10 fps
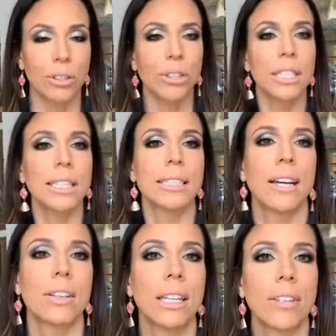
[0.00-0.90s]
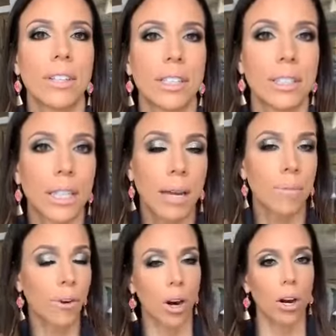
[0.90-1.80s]
30 days to healthy living is the name
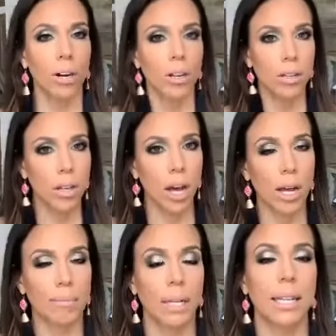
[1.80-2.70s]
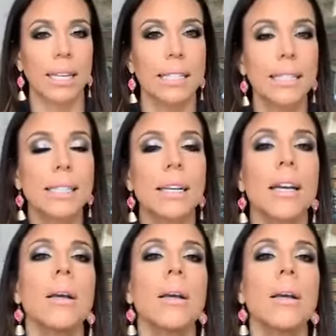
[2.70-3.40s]
of our cleanse.